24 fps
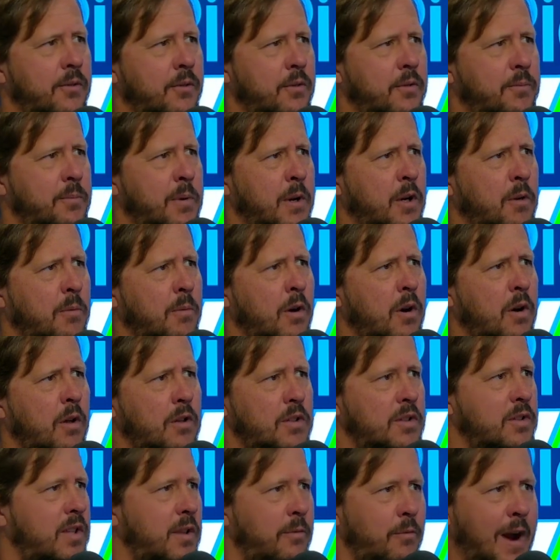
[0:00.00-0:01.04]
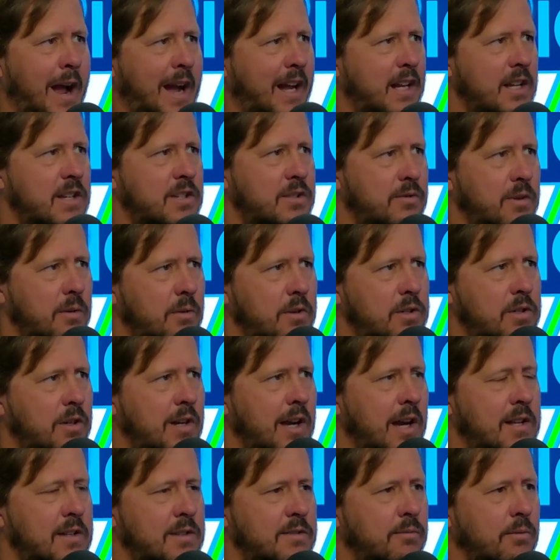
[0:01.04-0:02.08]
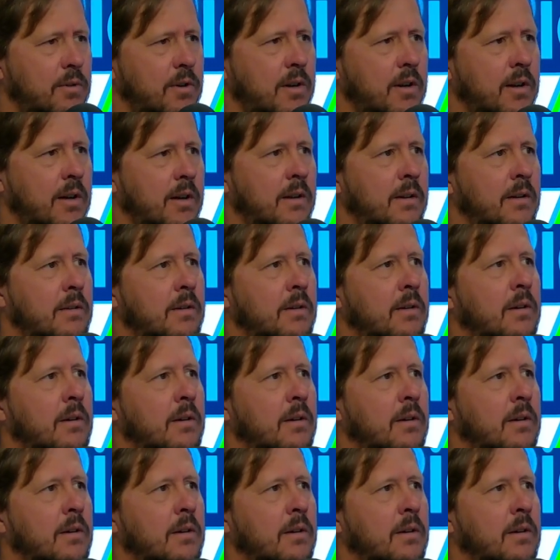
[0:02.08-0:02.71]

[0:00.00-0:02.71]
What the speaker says: with pickleball or the racket industry? What you guys working on?